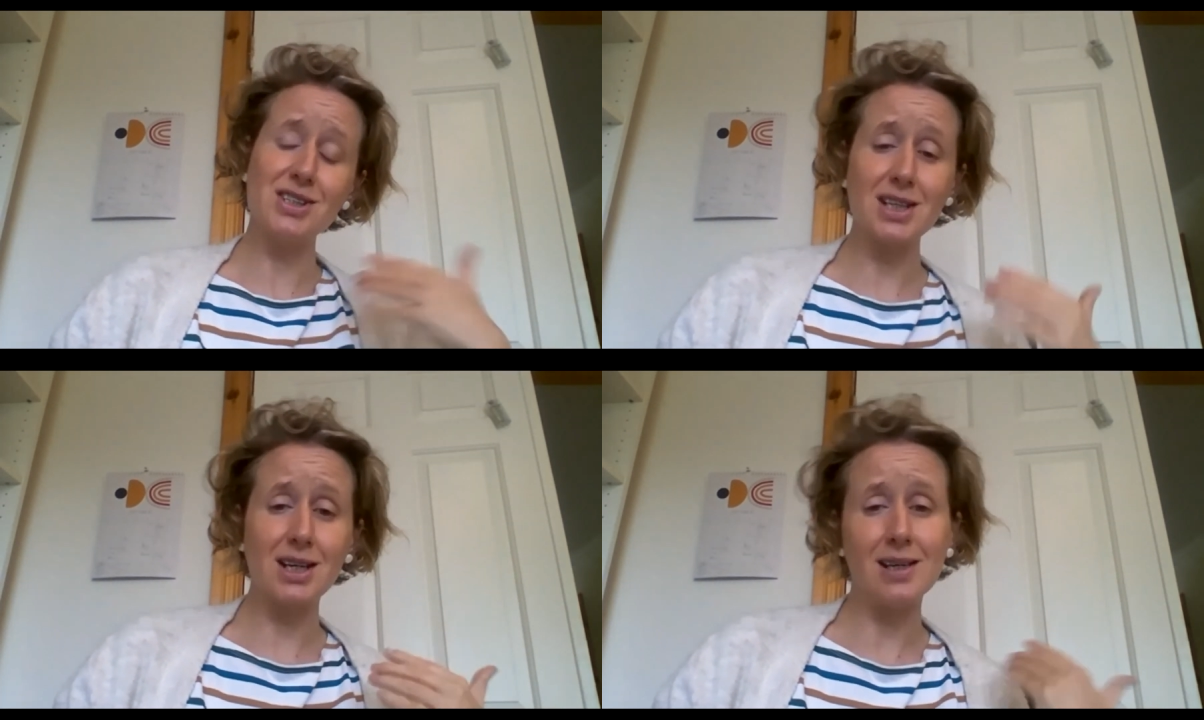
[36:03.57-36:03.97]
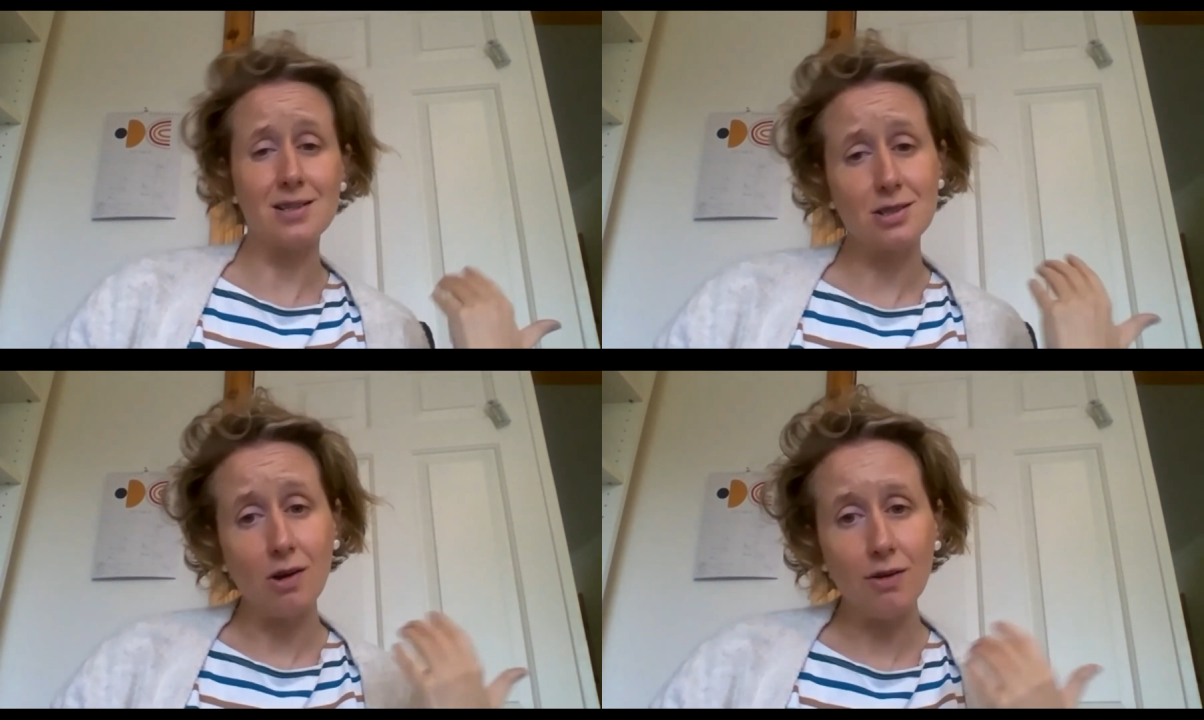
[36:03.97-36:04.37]
instead of getting
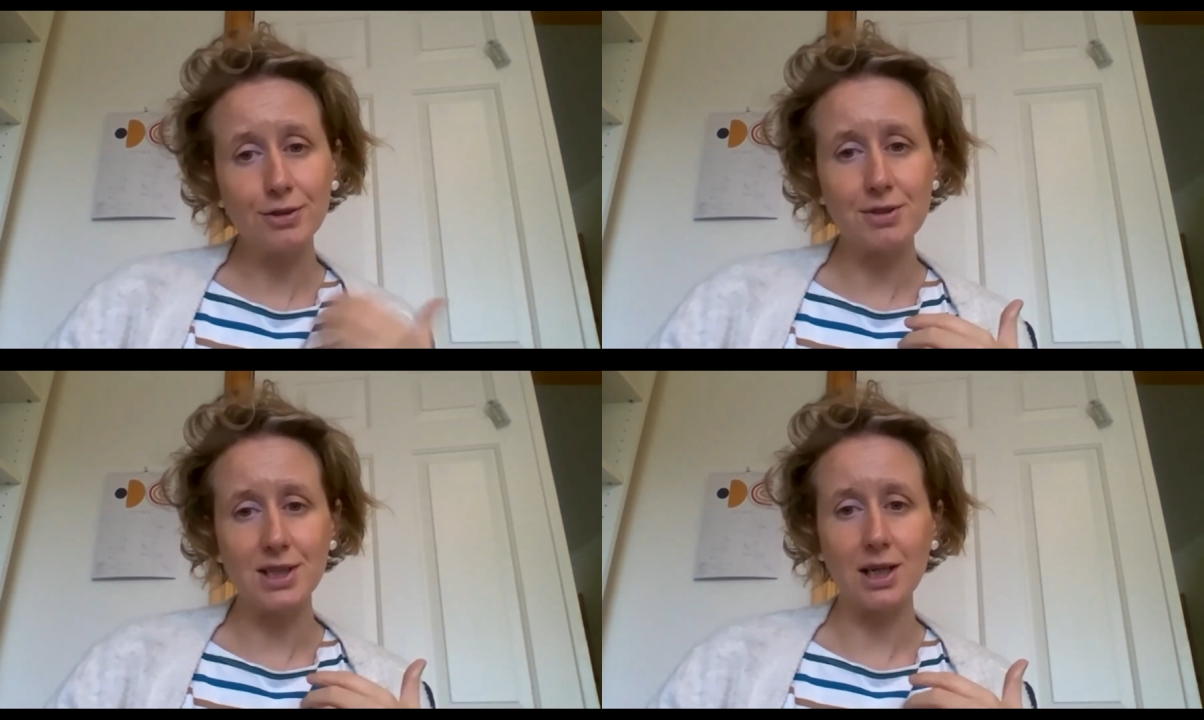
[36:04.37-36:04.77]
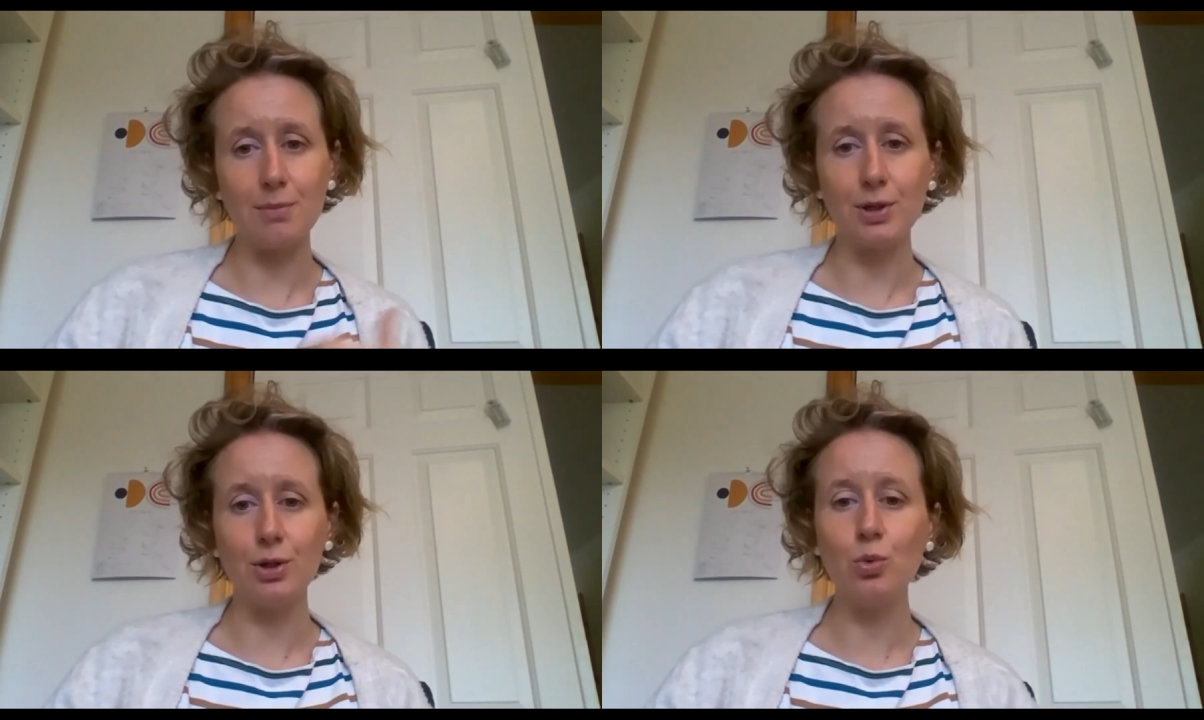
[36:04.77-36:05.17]
softer as they
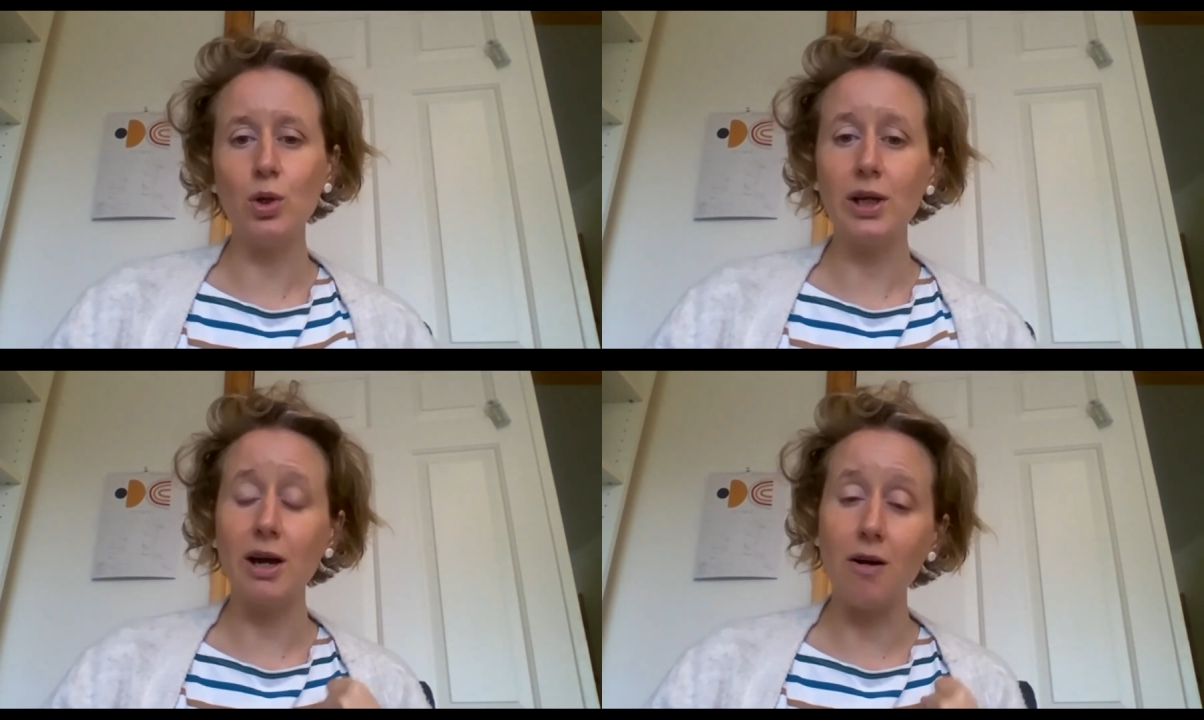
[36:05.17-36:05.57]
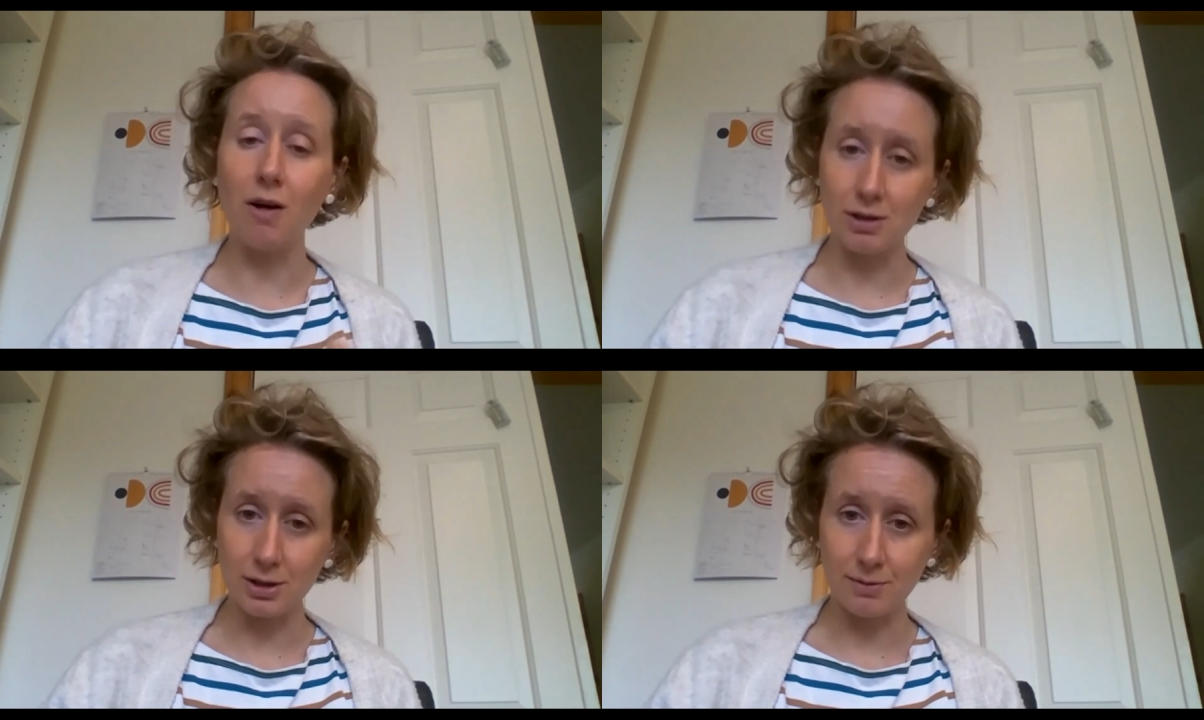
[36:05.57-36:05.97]
come and go, will get
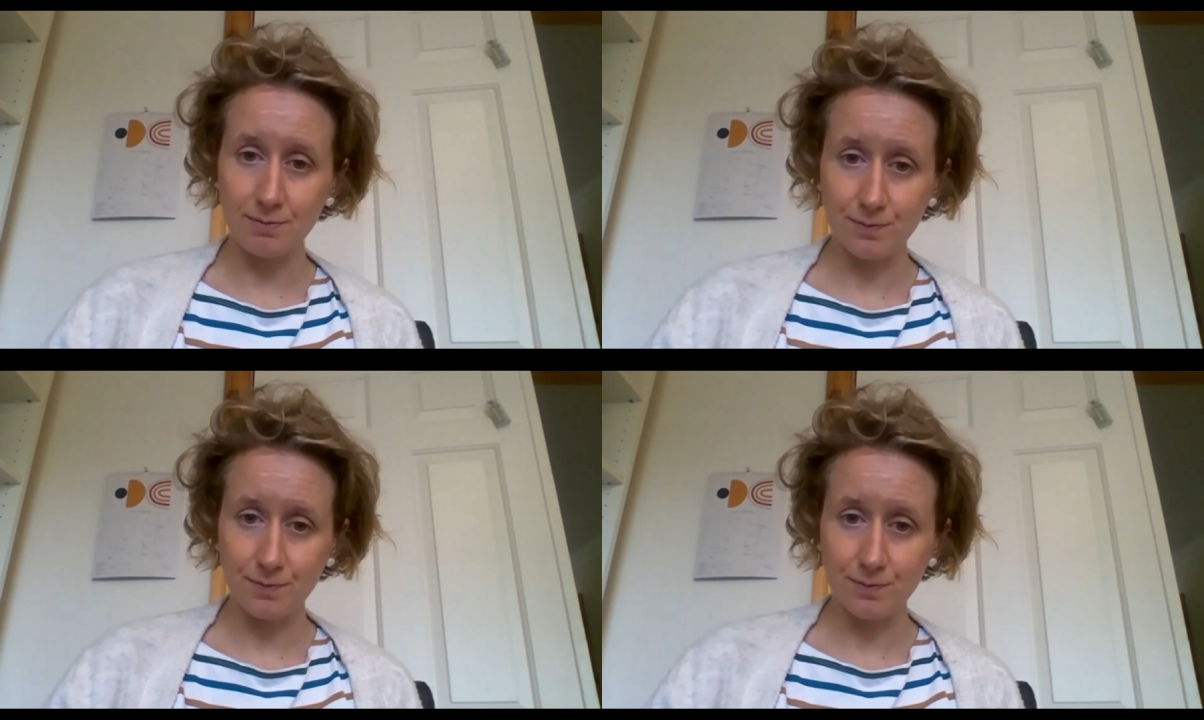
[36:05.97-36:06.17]
harder.